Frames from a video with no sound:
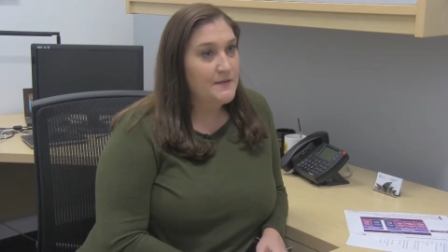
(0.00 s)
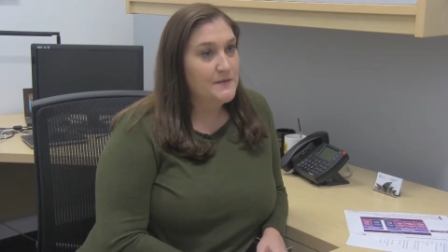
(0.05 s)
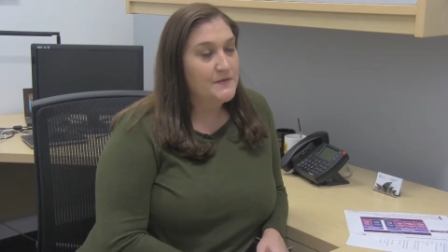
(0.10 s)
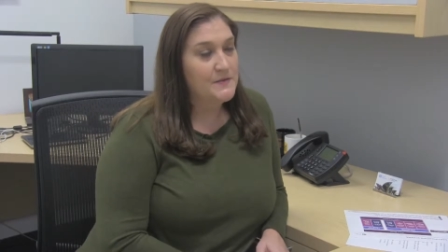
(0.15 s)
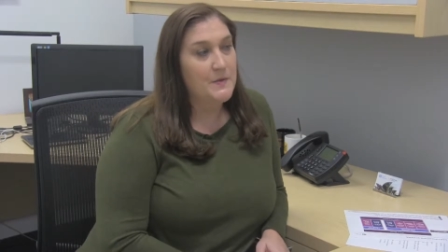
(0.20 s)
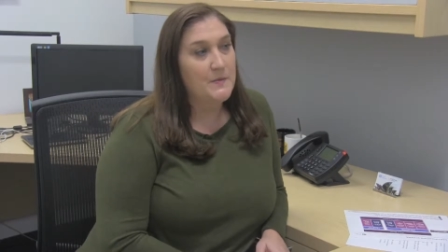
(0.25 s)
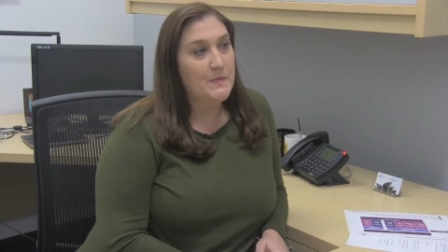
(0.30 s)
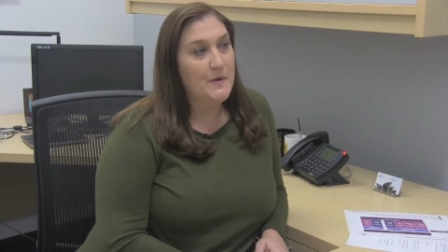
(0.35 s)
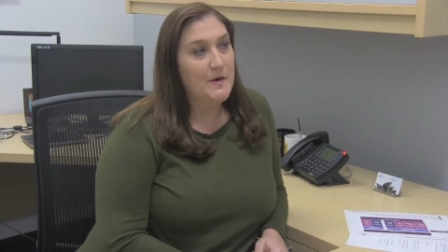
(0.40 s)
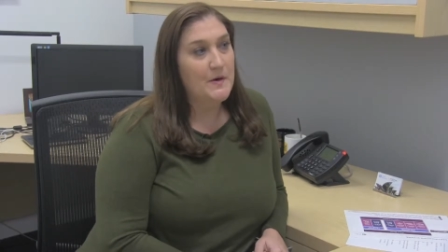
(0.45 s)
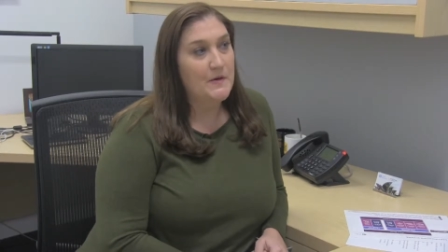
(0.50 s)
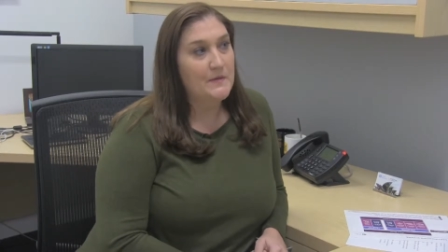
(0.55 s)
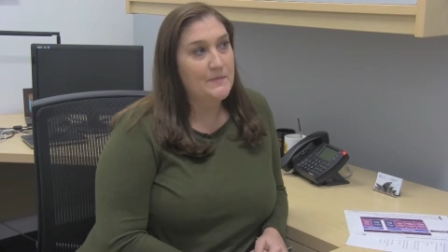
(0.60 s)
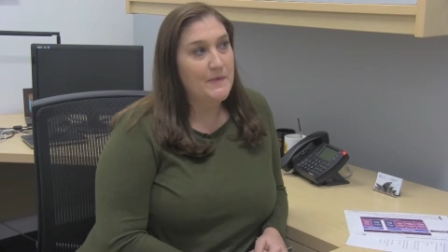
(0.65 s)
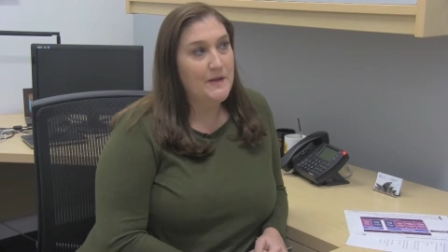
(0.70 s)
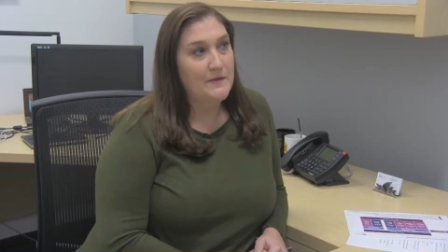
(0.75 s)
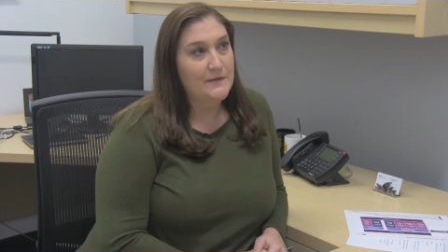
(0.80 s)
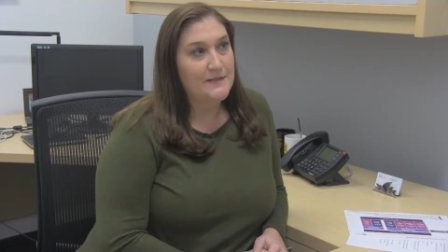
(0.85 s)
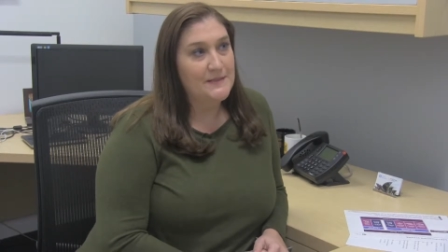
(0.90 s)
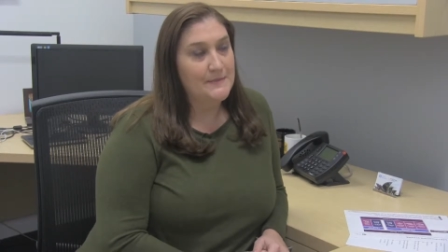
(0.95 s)
So part of
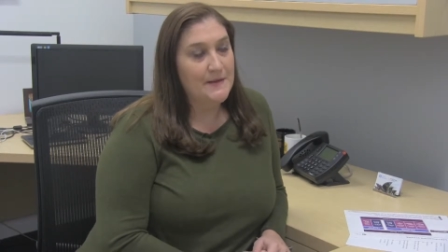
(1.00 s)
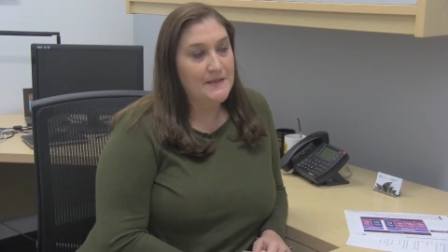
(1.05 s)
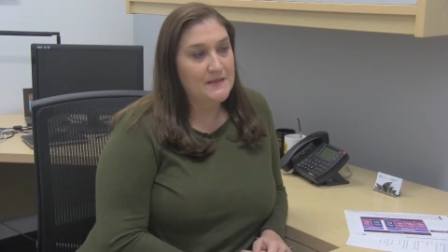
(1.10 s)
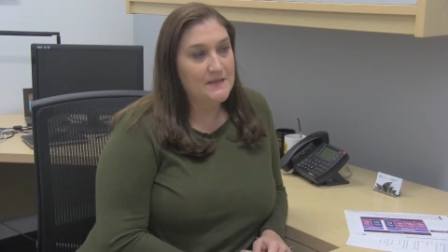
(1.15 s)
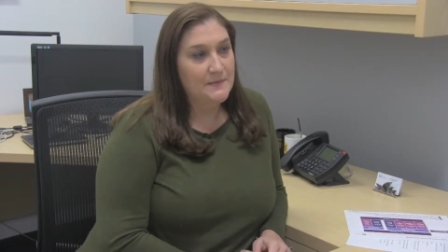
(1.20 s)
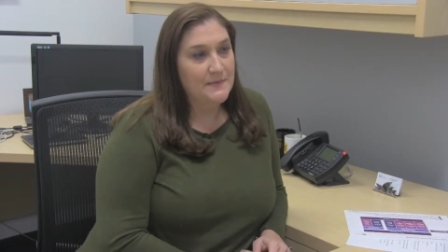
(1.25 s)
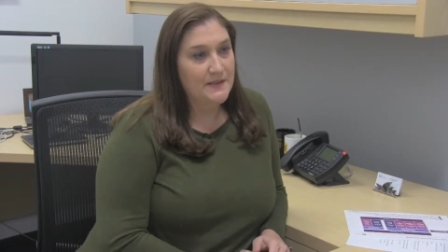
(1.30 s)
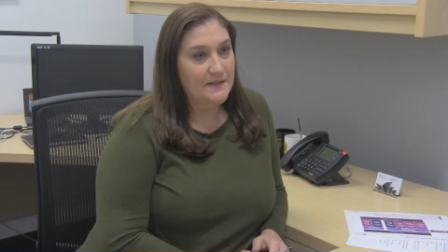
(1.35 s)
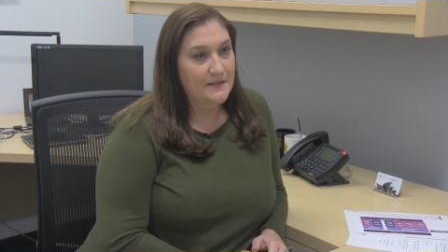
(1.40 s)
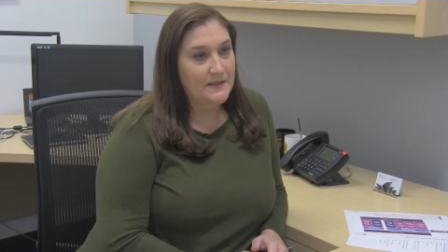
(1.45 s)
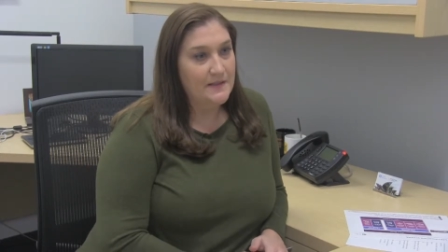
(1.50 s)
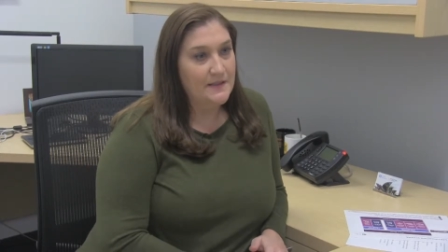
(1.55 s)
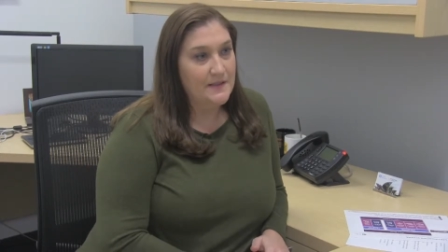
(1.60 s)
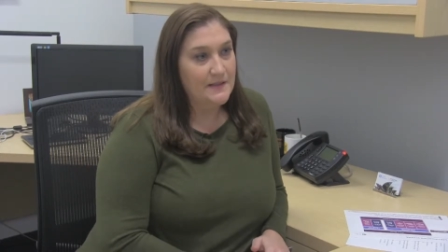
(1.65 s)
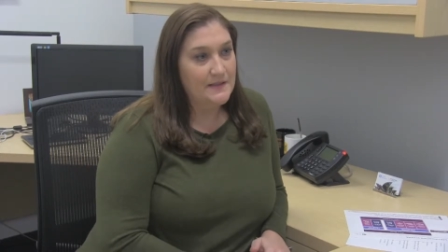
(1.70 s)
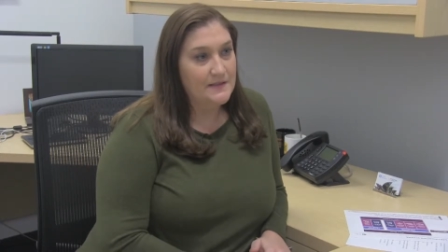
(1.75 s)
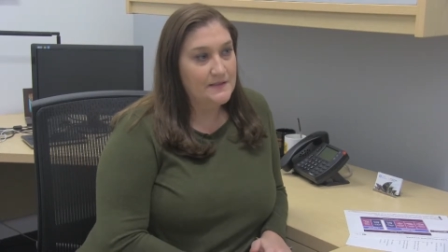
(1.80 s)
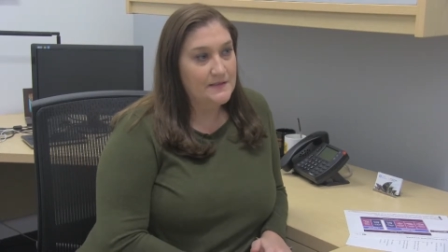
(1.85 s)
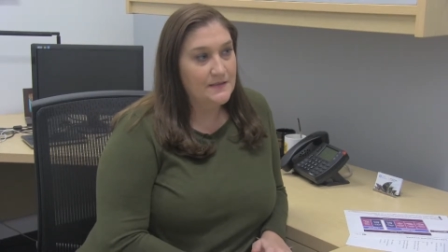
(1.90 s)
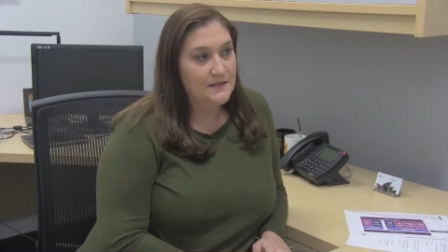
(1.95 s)
my
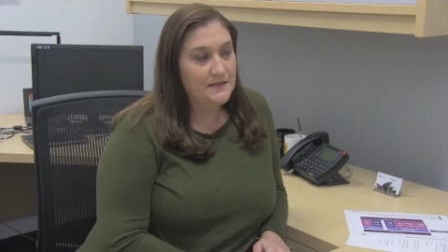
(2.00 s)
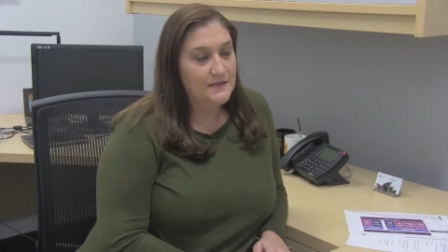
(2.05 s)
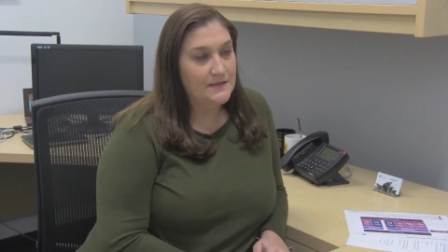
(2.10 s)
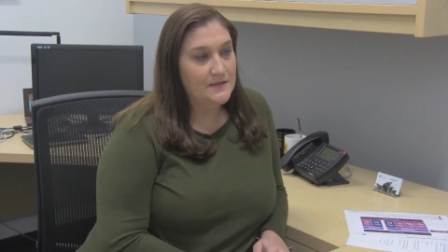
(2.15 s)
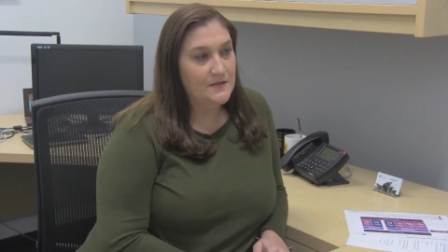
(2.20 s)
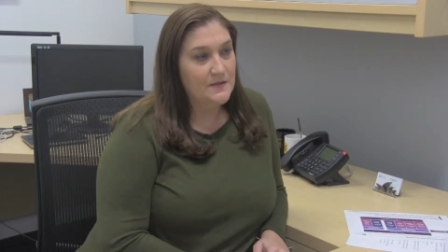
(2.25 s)
responsibilities is